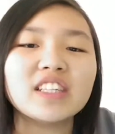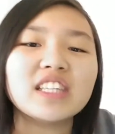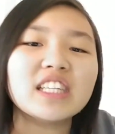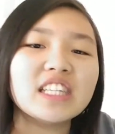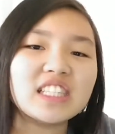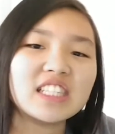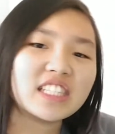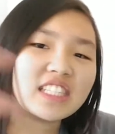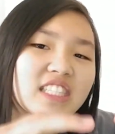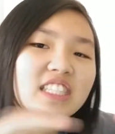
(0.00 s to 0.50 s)
and
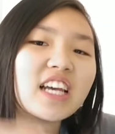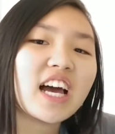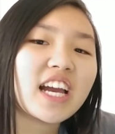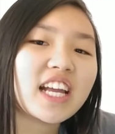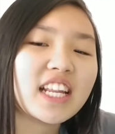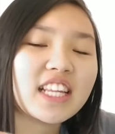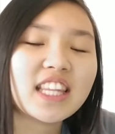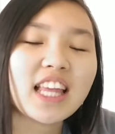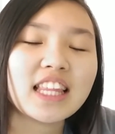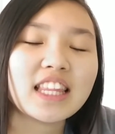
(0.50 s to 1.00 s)
then
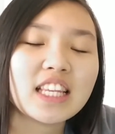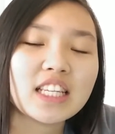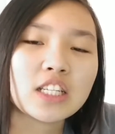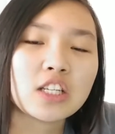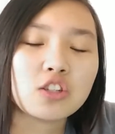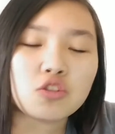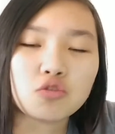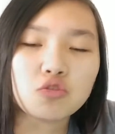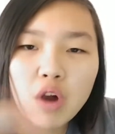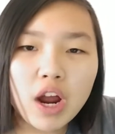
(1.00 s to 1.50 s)
decided that this
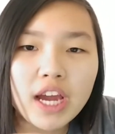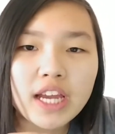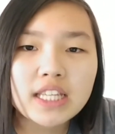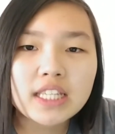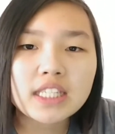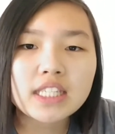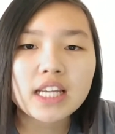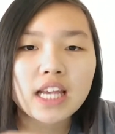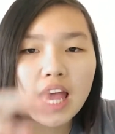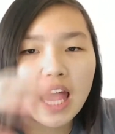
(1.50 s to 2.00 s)
is
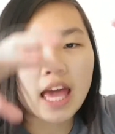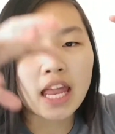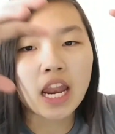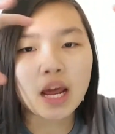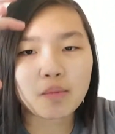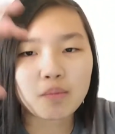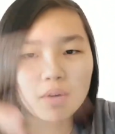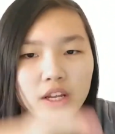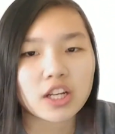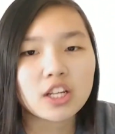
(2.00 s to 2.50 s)
right and
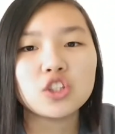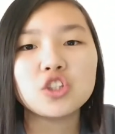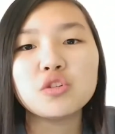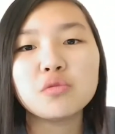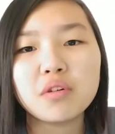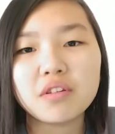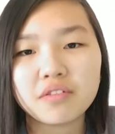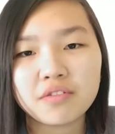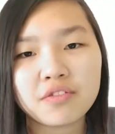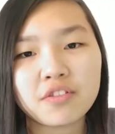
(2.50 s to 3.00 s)
I'm gonna
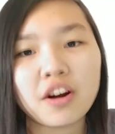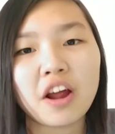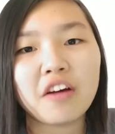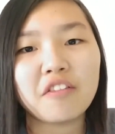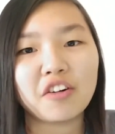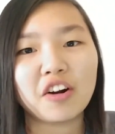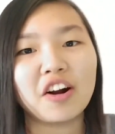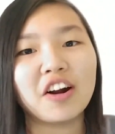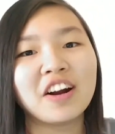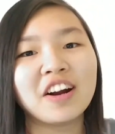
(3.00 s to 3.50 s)
do it
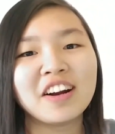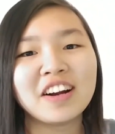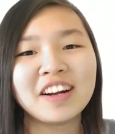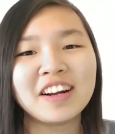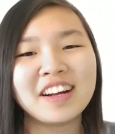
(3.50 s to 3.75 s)
forever.